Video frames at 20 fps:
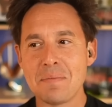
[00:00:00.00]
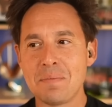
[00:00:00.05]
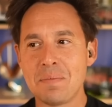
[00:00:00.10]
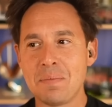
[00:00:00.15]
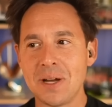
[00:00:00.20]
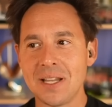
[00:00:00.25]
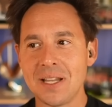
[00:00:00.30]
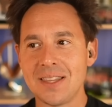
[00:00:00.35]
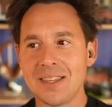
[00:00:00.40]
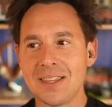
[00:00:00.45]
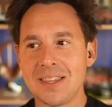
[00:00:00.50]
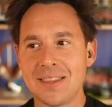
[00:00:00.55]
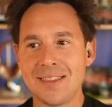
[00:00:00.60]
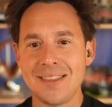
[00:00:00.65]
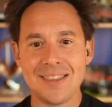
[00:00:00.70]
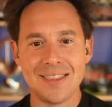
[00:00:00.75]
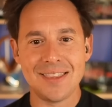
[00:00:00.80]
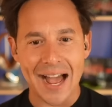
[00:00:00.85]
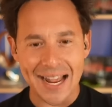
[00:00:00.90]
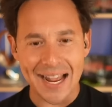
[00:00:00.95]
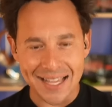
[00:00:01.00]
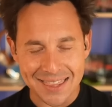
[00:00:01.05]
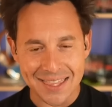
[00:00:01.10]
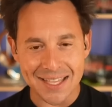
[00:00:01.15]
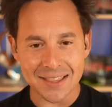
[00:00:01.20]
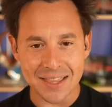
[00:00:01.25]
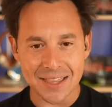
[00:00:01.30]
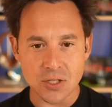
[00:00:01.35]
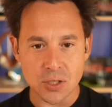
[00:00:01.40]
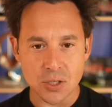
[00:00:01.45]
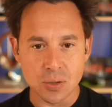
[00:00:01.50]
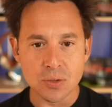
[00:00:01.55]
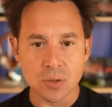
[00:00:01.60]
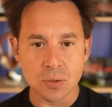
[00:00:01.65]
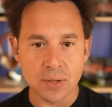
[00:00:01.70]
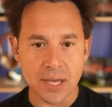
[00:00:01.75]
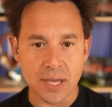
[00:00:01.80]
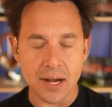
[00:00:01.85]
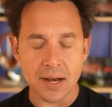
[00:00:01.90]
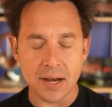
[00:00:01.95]
But I think that you do
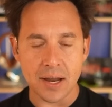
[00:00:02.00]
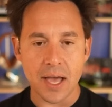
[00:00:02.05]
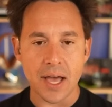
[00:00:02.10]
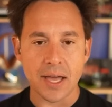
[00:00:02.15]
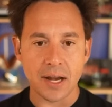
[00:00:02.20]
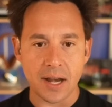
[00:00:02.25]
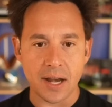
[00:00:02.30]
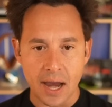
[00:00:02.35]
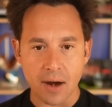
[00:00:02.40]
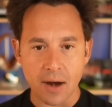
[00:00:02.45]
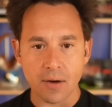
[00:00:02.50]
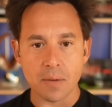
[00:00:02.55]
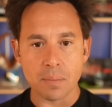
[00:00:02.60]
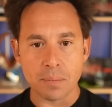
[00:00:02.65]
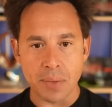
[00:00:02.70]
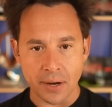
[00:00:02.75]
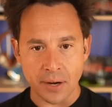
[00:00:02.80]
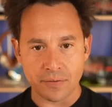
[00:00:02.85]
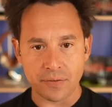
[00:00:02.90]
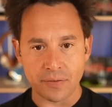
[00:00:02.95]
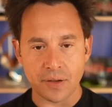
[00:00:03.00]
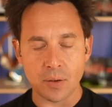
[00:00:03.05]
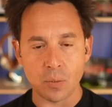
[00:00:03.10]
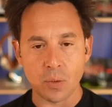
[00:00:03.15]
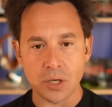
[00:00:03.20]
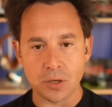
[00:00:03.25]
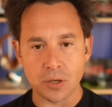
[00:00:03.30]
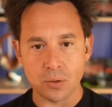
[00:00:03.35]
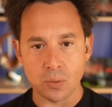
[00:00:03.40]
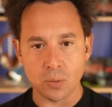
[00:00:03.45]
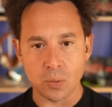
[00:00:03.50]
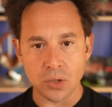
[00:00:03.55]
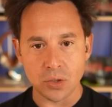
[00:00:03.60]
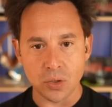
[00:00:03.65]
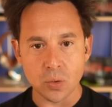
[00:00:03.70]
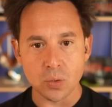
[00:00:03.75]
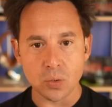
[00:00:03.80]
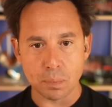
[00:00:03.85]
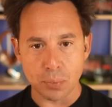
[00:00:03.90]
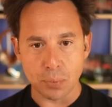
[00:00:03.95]
get an inherent benefit when
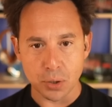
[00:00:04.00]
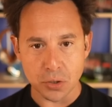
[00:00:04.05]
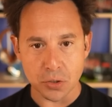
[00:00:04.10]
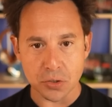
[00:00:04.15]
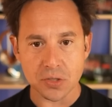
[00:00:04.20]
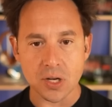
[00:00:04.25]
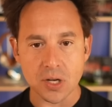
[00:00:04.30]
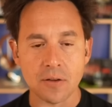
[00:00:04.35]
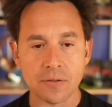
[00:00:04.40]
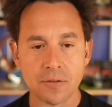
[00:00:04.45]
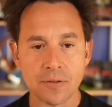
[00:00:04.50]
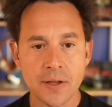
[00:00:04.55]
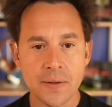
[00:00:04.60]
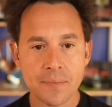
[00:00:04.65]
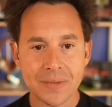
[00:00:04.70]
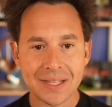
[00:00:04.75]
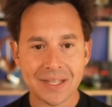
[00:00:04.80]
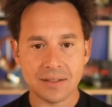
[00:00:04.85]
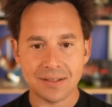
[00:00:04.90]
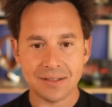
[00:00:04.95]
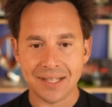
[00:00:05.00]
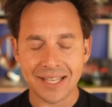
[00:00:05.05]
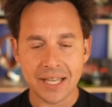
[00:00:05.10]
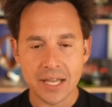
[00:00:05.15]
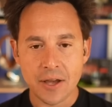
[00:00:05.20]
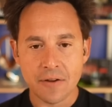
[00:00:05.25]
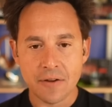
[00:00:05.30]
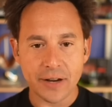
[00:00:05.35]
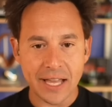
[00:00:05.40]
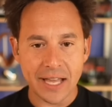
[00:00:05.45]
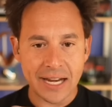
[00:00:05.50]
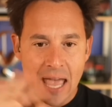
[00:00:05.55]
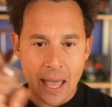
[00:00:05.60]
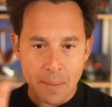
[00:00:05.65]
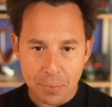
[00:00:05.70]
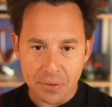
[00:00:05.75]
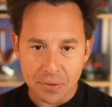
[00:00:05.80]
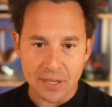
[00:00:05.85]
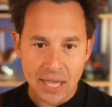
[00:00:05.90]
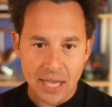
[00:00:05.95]
you put yourself, like, forget
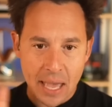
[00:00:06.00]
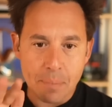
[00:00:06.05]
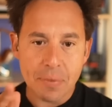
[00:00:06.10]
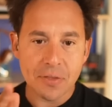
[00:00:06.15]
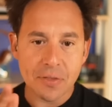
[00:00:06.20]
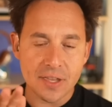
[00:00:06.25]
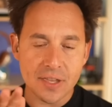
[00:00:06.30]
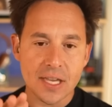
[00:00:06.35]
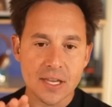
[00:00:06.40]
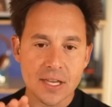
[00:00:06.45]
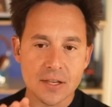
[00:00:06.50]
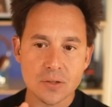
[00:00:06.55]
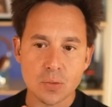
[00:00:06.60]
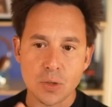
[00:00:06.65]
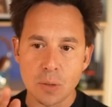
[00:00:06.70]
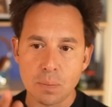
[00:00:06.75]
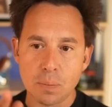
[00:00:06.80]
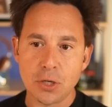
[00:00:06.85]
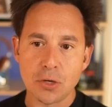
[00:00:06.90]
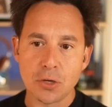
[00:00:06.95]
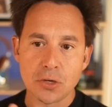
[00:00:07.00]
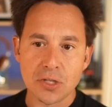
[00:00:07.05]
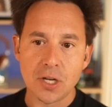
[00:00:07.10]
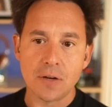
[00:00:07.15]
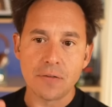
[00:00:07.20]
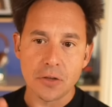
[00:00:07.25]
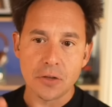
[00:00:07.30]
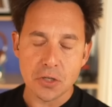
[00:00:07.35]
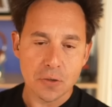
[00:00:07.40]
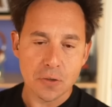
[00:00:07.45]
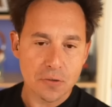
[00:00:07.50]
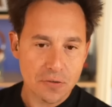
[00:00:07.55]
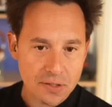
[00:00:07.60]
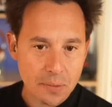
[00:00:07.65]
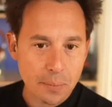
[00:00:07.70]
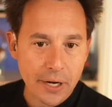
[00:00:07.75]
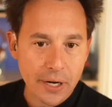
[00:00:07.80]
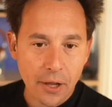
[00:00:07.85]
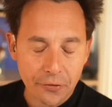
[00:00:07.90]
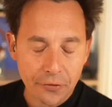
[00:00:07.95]
empathy. Empathy is when you put yourself in the shoes of
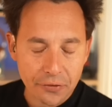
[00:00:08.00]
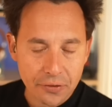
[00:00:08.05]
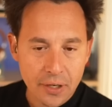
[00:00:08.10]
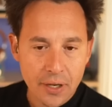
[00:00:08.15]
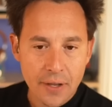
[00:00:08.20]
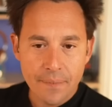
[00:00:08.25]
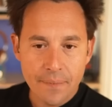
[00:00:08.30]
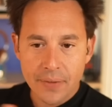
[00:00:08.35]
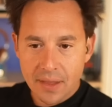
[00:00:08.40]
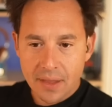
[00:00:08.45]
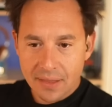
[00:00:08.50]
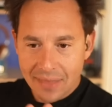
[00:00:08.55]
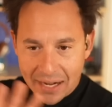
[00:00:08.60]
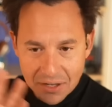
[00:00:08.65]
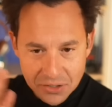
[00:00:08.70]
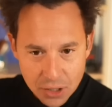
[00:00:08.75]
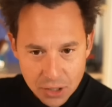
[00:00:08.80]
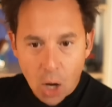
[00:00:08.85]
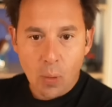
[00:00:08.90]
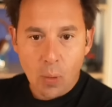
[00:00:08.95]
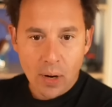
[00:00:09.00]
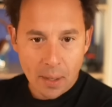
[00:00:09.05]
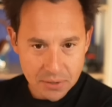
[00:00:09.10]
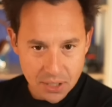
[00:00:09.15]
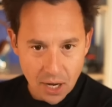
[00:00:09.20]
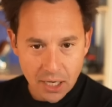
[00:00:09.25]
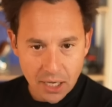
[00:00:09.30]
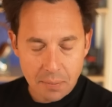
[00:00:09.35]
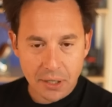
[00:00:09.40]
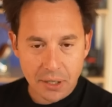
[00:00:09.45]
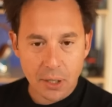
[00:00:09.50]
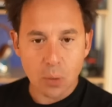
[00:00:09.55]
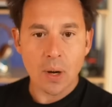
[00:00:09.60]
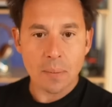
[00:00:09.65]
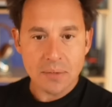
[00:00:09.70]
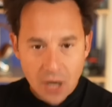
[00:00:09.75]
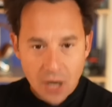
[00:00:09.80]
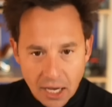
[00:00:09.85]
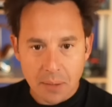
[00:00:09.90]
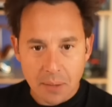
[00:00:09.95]
someone else. That is not what I'm talking about here. What I'm
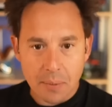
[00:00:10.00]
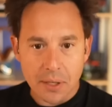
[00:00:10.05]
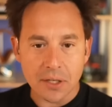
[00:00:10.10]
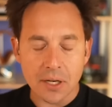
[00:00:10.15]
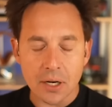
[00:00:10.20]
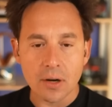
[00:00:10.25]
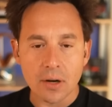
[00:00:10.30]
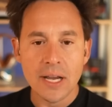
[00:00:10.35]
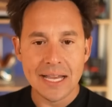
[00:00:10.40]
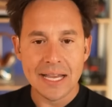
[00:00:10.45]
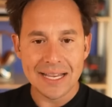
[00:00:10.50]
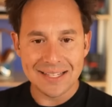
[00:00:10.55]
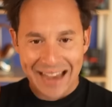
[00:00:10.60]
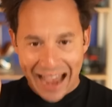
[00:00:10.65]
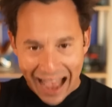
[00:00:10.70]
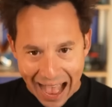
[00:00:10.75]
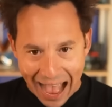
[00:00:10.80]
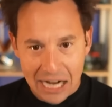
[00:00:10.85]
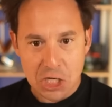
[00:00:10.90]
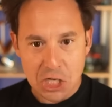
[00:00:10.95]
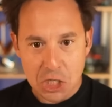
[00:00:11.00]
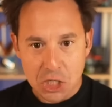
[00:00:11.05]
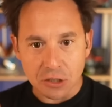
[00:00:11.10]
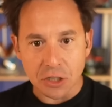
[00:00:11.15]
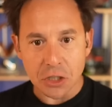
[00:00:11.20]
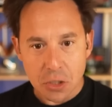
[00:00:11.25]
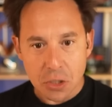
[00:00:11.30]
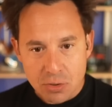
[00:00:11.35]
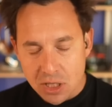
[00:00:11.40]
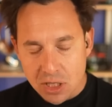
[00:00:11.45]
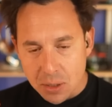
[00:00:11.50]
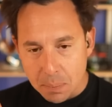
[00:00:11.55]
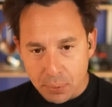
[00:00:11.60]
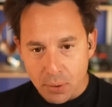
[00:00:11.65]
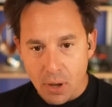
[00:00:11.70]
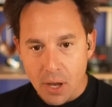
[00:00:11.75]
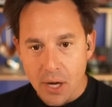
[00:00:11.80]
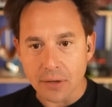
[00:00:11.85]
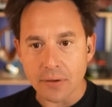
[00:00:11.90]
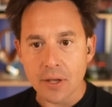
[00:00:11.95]
talking about here is actually using the
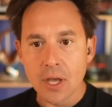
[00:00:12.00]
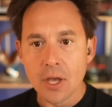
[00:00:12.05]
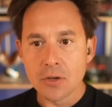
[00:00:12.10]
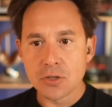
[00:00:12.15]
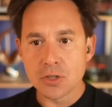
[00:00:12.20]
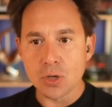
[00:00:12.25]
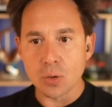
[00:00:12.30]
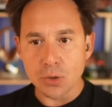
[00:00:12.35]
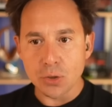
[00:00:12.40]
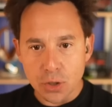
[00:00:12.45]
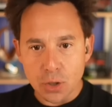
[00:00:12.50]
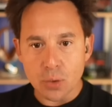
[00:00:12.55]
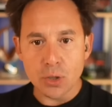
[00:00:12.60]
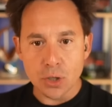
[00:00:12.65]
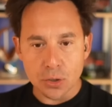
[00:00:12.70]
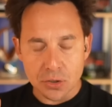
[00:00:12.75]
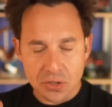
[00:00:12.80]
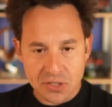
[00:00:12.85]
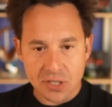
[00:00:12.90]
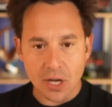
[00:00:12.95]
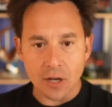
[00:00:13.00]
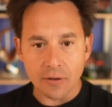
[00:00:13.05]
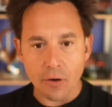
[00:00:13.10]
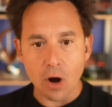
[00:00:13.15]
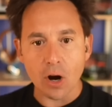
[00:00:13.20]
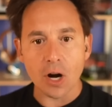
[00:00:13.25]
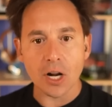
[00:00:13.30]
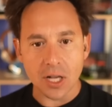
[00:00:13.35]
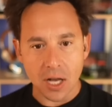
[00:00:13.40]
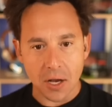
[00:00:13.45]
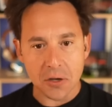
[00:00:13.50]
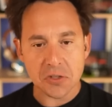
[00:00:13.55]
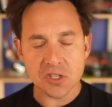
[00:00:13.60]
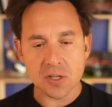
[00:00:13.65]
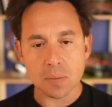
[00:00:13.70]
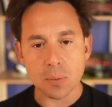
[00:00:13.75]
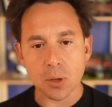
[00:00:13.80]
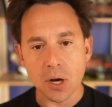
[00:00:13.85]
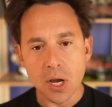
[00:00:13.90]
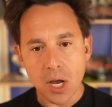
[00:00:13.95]
product, so you yourself are a
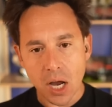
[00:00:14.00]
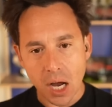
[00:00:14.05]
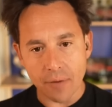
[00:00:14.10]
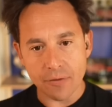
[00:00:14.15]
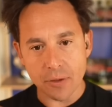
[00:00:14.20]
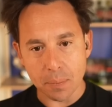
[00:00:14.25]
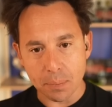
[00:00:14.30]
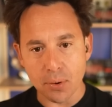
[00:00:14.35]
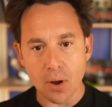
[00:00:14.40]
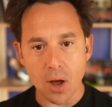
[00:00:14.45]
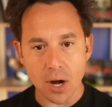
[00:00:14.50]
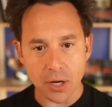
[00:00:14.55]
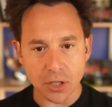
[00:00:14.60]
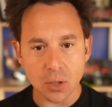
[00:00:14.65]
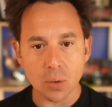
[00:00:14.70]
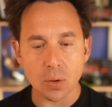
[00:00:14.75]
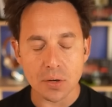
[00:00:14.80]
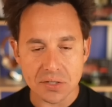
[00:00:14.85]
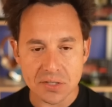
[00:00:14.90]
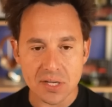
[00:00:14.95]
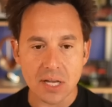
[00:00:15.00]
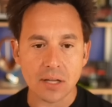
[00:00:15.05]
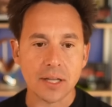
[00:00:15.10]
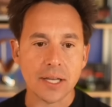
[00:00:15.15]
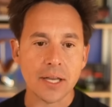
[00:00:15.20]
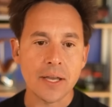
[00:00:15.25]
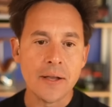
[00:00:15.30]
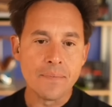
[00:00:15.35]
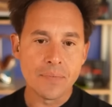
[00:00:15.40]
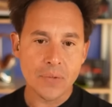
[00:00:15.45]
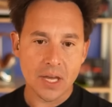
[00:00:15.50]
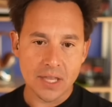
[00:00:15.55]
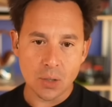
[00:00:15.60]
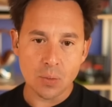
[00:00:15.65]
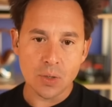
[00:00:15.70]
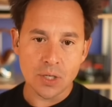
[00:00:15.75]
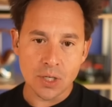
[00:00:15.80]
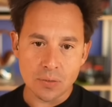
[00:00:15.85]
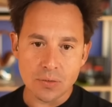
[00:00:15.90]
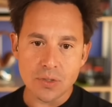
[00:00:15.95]
customer of the product you are selling. I think
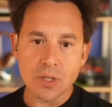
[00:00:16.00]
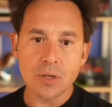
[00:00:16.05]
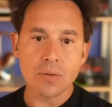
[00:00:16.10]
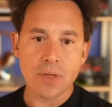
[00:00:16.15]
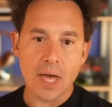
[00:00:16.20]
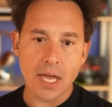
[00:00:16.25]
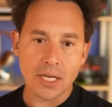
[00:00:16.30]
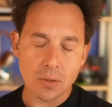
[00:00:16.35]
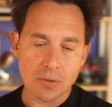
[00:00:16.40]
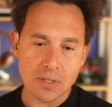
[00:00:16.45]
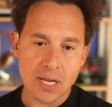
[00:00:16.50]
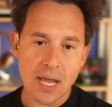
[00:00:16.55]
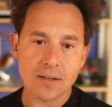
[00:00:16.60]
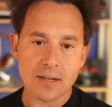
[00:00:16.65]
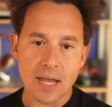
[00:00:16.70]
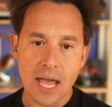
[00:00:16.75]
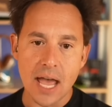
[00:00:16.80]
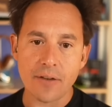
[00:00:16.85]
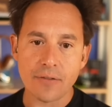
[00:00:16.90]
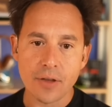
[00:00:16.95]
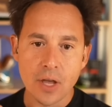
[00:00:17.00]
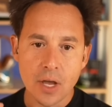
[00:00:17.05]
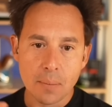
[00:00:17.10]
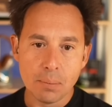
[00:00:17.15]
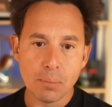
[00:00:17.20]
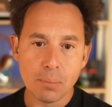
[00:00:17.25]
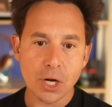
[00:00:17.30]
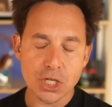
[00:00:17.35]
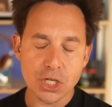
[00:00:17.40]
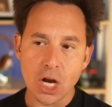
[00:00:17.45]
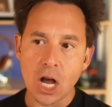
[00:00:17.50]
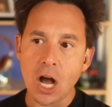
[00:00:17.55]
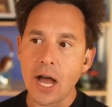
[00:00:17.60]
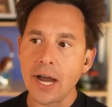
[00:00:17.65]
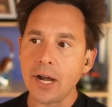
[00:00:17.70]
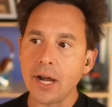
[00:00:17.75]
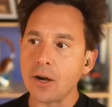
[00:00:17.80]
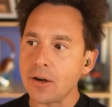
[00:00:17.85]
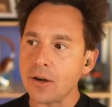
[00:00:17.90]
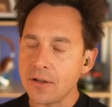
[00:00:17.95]
when you do that, you tend to have much
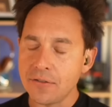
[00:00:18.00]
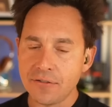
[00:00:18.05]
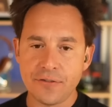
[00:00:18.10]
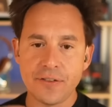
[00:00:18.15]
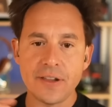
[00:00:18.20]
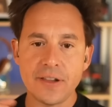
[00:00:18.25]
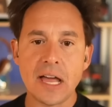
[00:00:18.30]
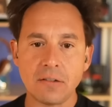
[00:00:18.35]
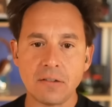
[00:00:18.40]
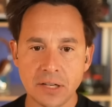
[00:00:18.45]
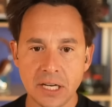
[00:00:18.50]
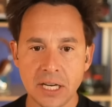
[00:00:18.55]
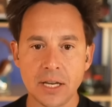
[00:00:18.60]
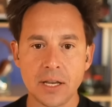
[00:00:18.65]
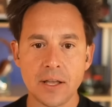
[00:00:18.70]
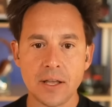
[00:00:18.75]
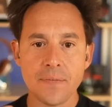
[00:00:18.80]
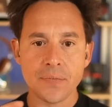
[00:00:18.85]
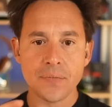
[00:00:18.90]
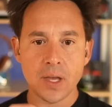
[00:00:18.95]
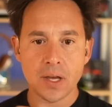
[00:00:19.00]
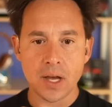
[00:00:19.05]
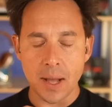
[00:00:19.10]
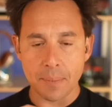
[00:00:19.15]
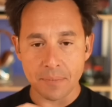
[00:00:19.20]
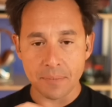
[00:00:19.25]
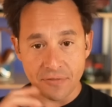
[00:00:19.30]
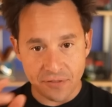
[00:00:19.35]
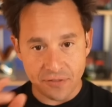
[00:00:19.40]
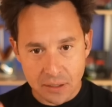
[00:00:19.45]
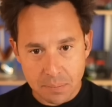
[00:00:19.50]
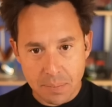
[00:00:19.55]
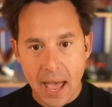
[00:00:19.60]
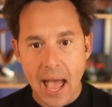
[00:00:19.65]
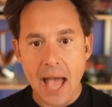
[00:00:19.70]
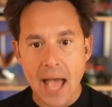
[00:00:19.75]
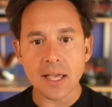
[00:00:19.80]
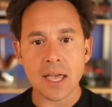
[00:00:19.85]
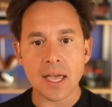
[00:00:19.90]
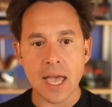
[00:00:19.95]
higher fidelity
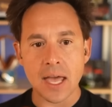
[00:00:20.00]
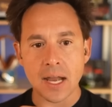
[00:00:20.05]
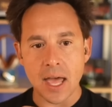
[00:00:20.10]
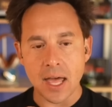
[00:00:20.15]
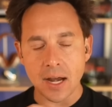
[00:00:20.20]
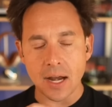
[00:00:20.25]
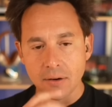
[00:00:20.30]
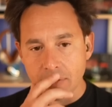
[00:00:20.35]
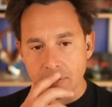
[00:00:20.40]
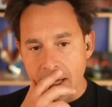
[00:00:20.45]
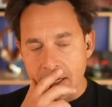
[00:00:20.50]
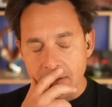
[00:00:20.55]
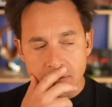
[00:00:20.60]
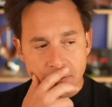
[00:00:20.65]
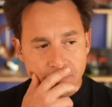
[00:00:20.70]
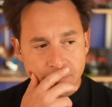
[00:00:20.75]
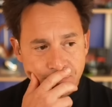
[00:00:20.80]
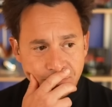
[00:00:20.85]
feedback and advice.